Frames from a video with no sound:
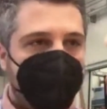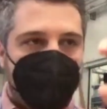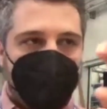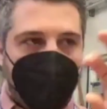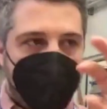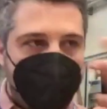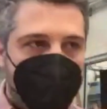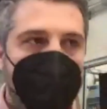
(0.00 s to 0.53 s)

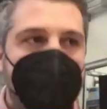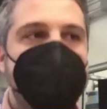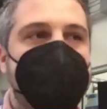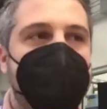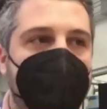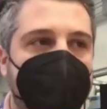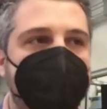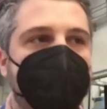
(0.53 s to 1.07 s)
analyze that,
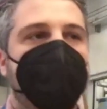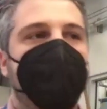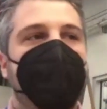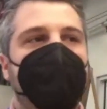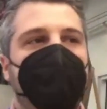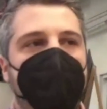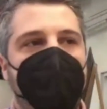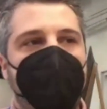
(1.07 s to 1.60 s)

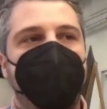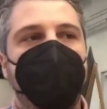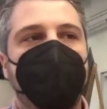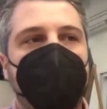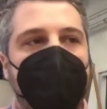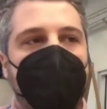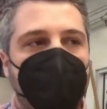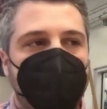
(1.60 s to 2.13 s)
and figure
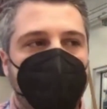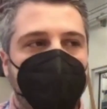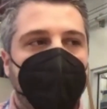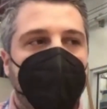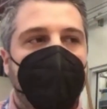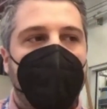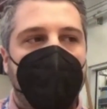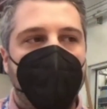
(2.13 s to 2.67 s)
out
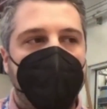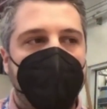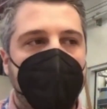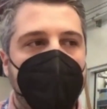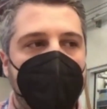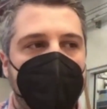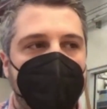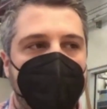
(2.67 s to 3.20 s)
how
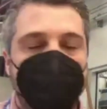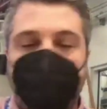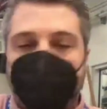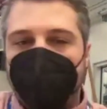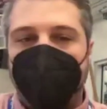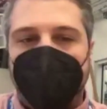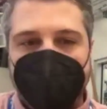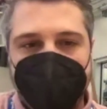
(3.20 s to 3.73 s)
can improve
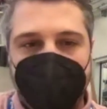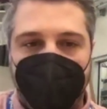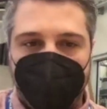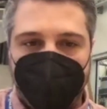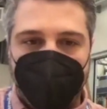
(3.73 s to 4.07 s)
myself